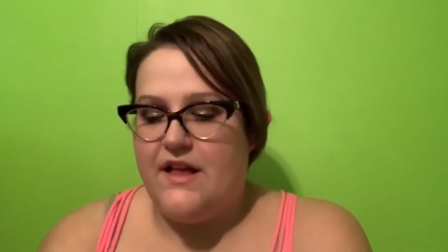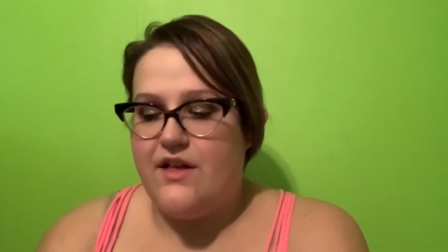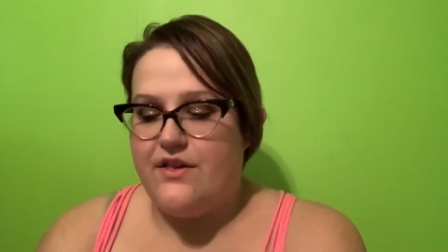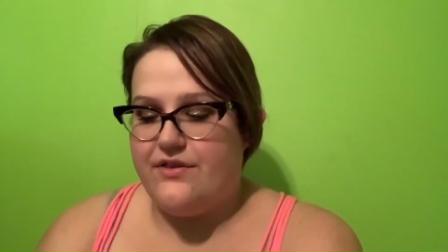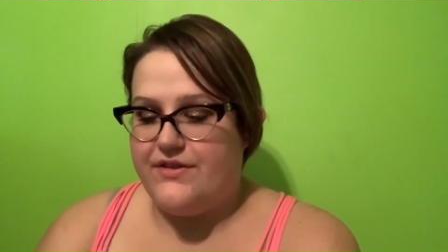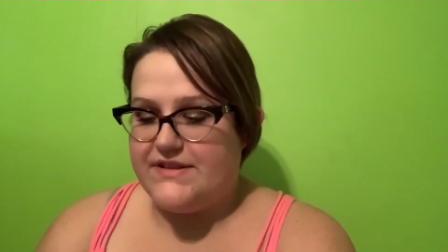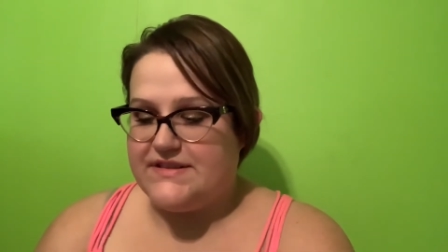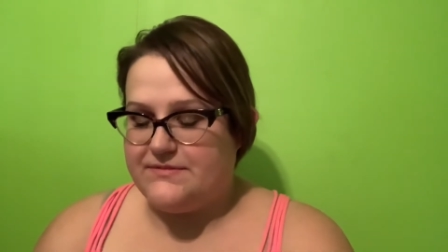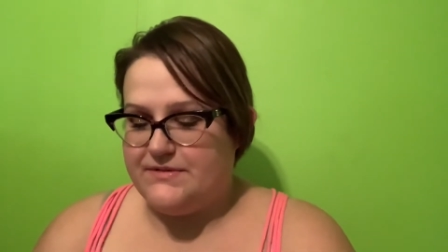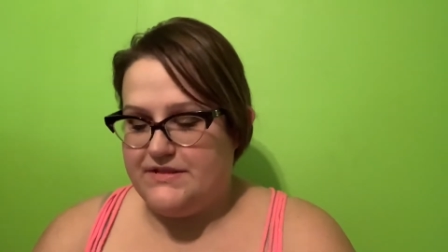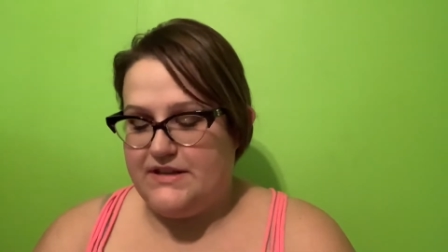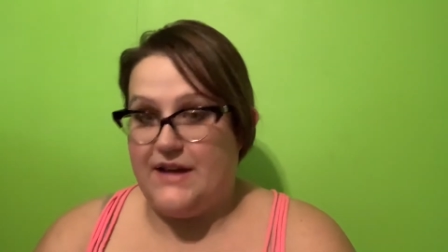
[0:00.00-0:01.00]
This
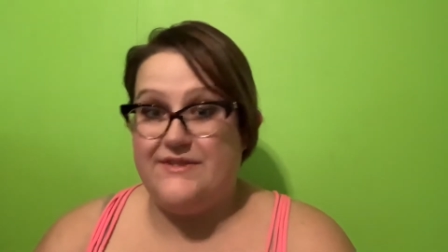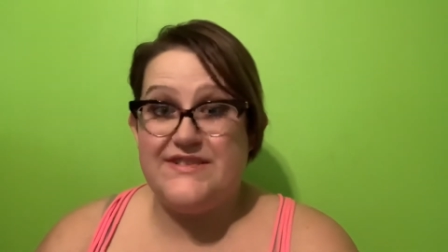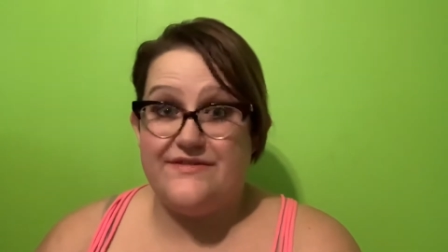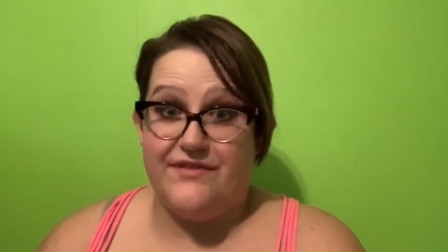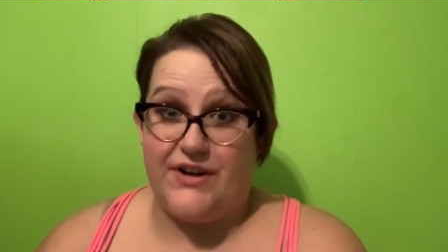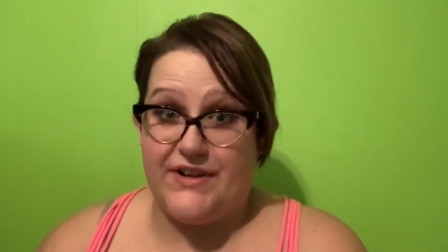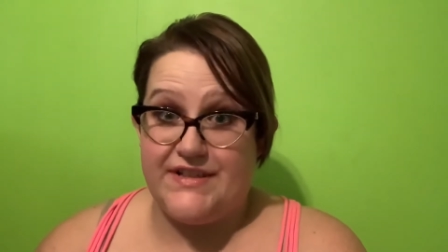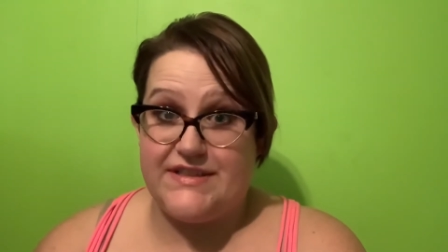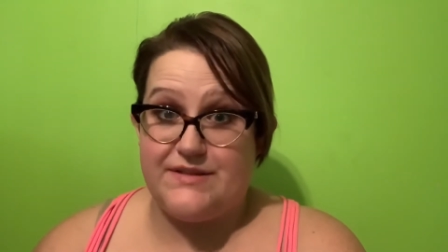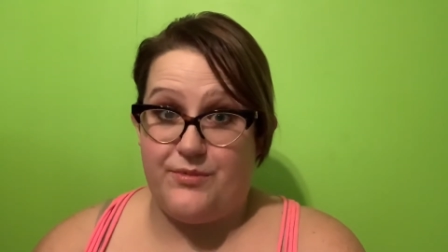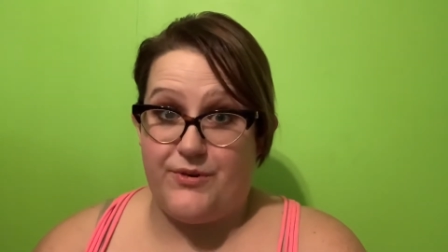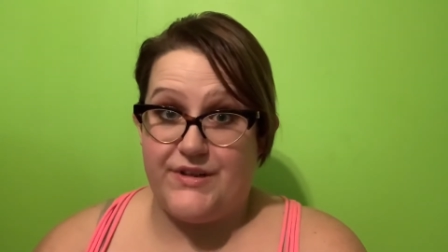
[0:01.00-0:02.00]
one I was very
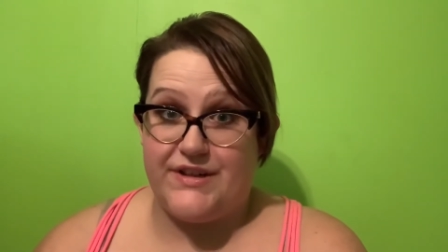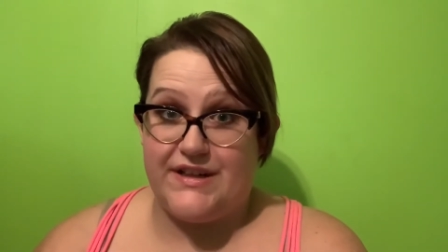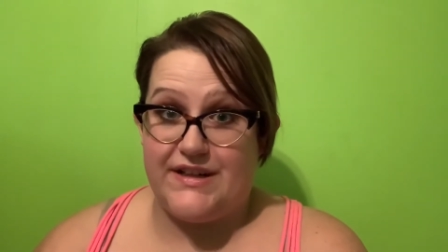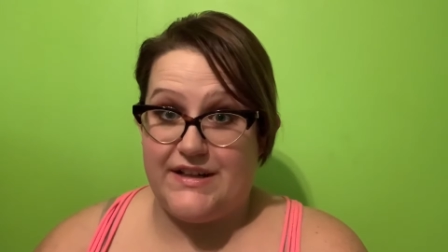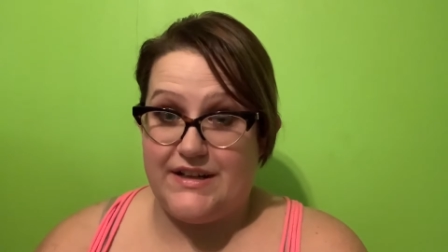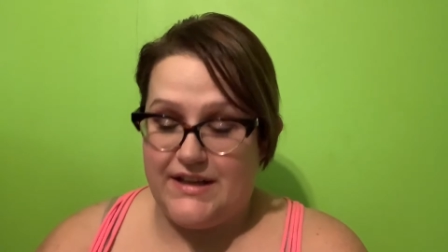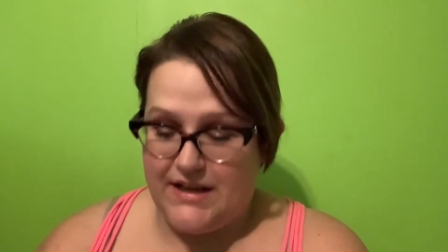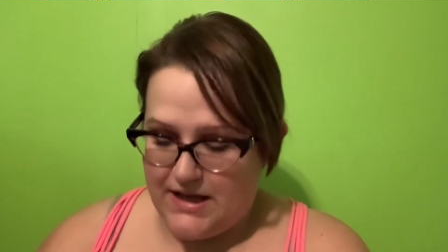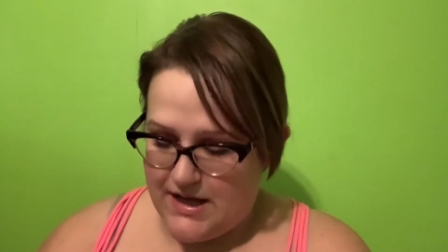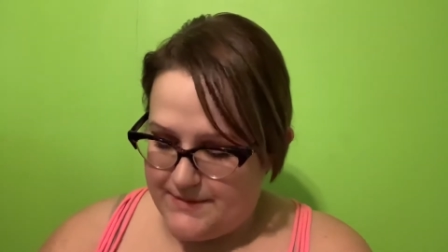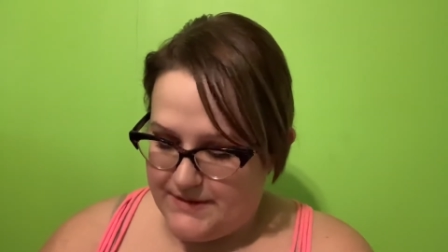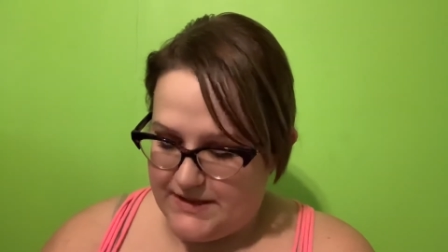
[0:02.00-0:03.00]
disappointed in.
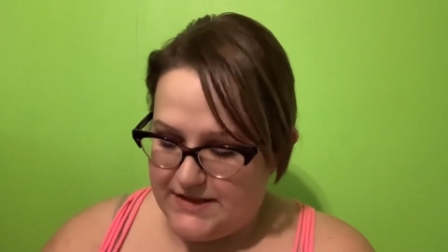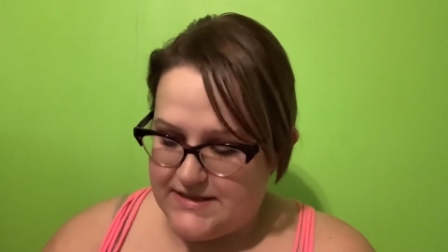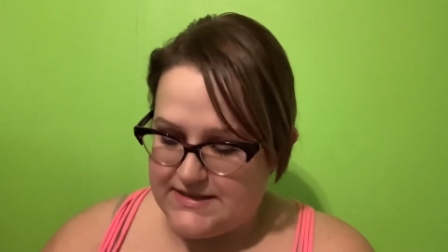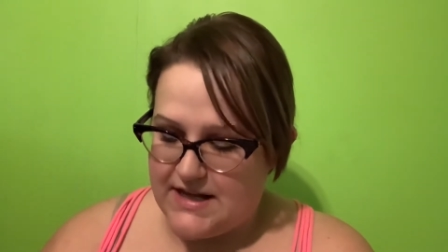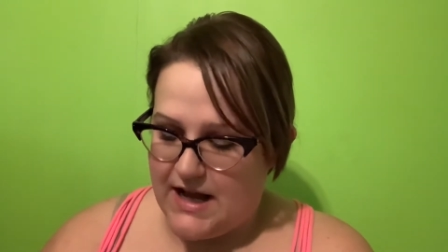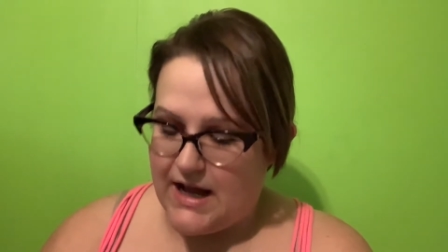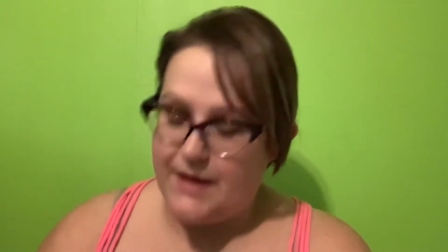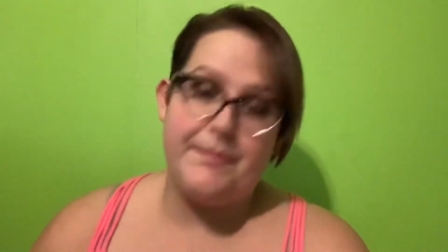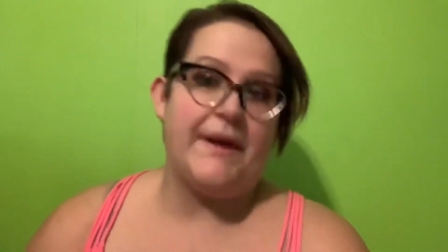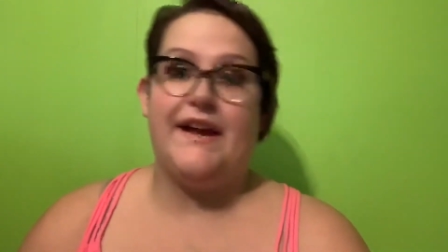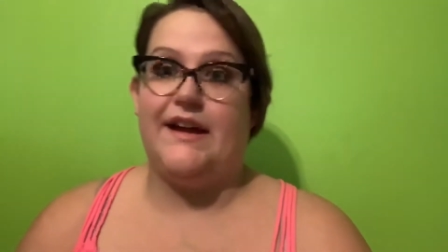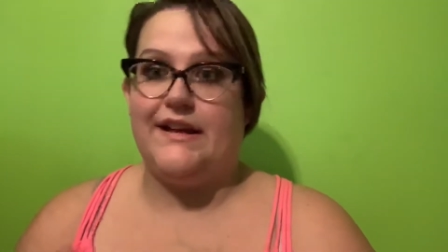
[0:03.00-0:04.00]
It is hot
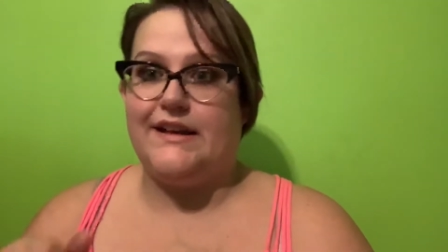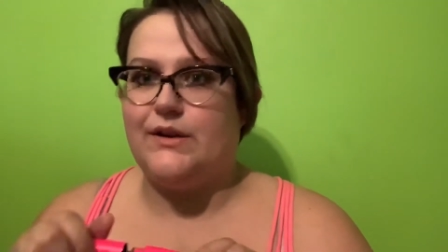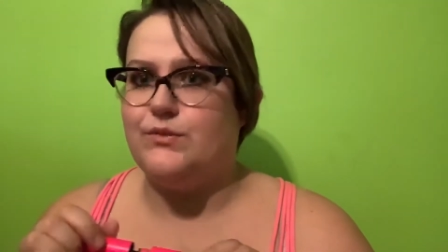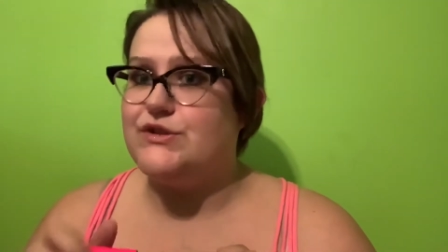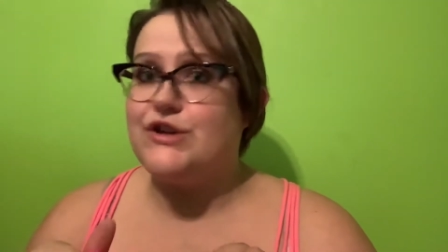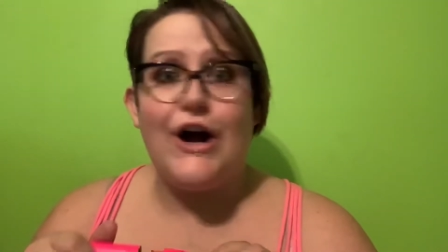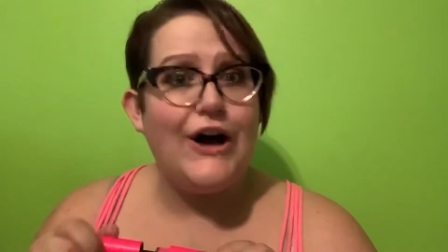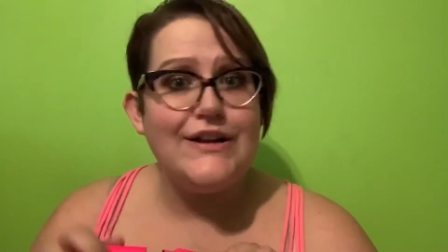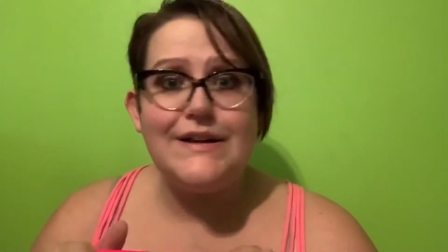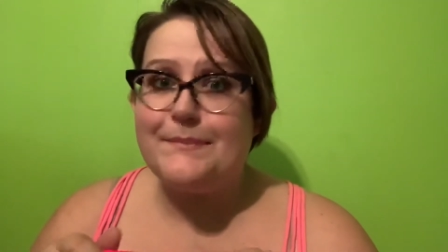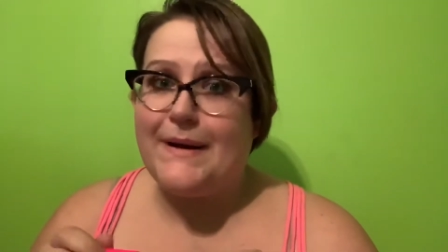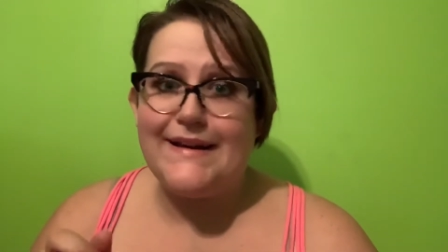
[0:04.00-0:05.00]
pink. It was calling
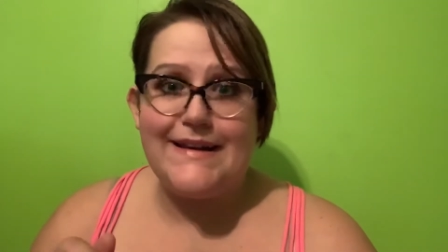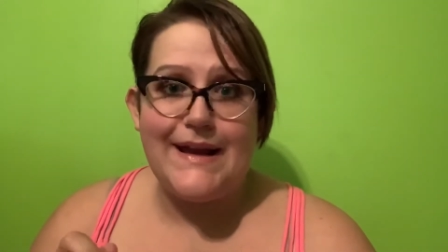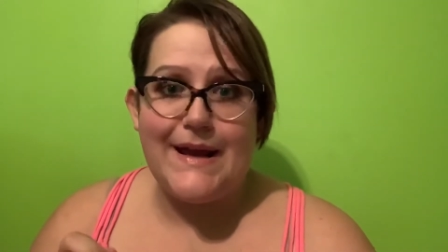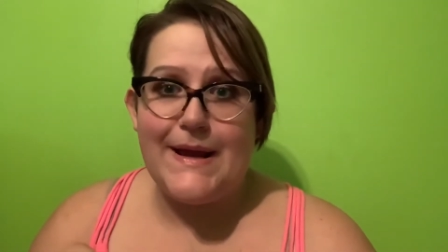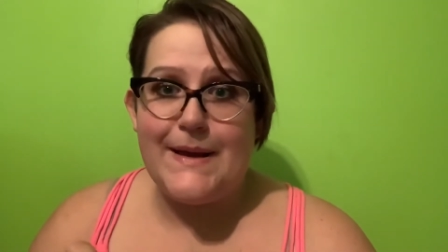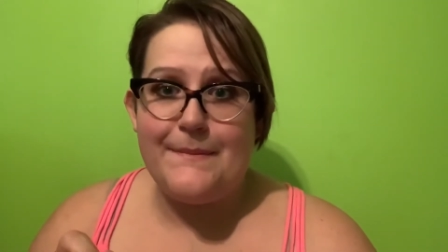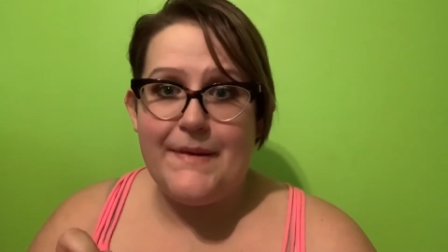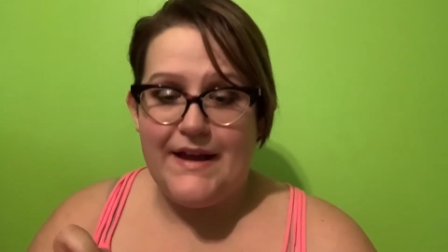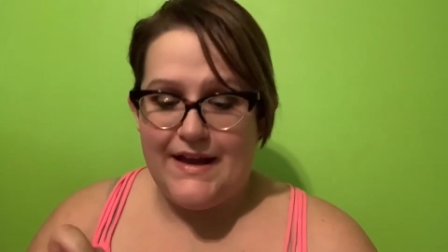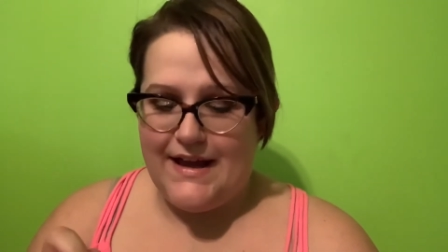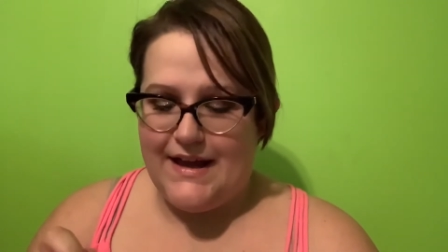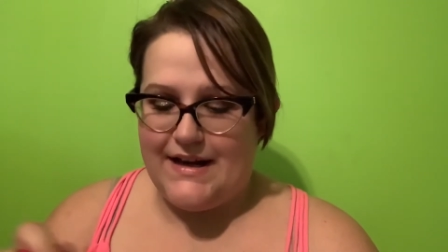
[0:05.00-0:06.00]
my name,
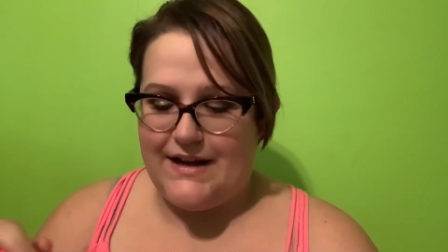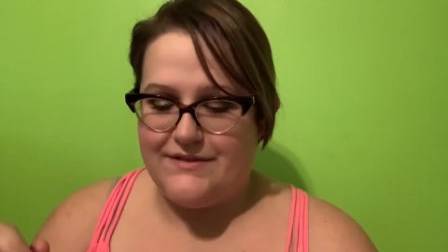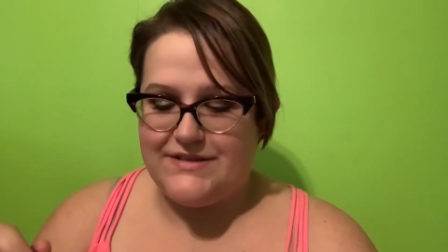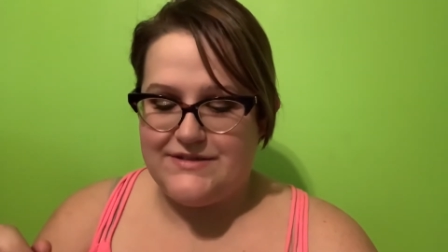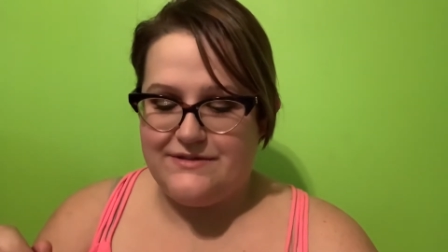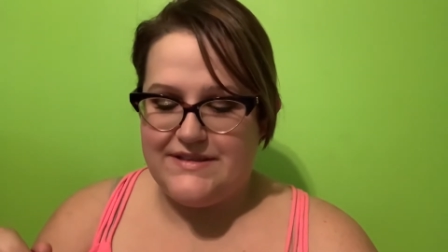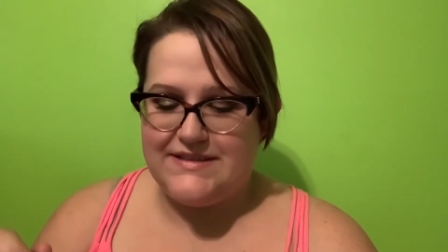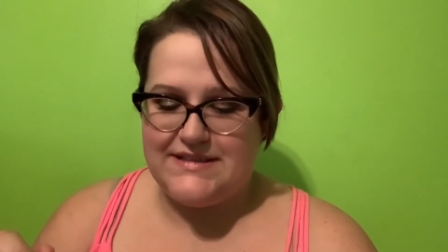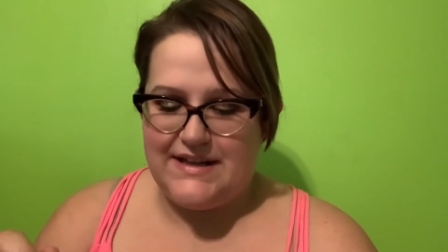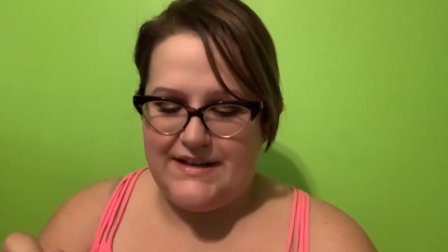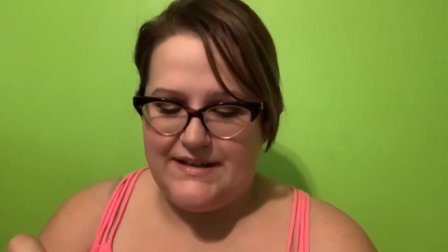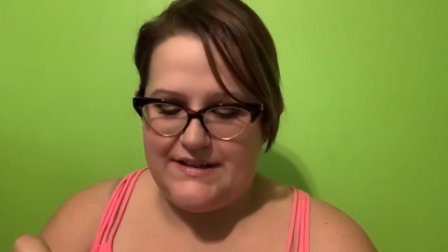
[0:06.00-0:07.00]
and I was so
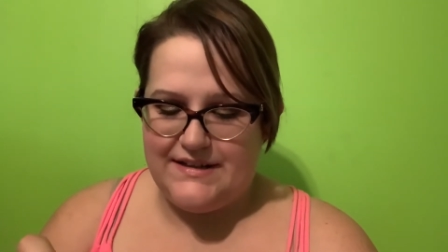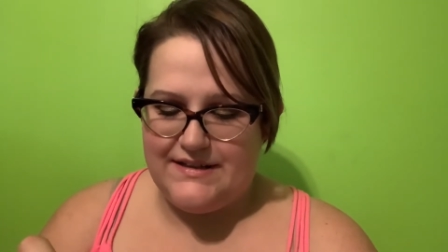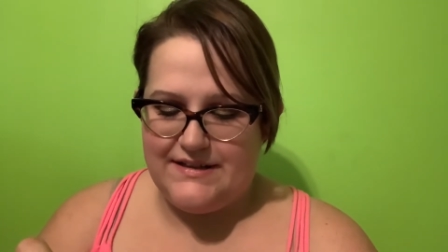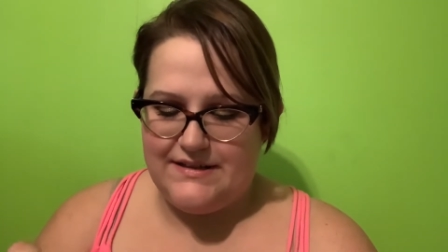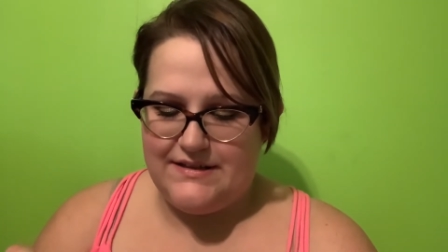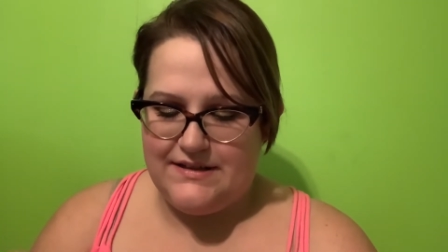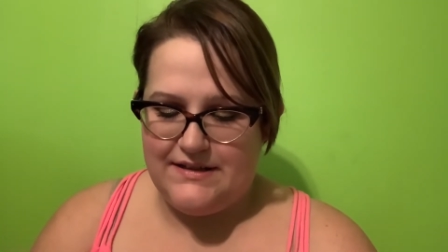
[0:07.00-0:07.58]
excited.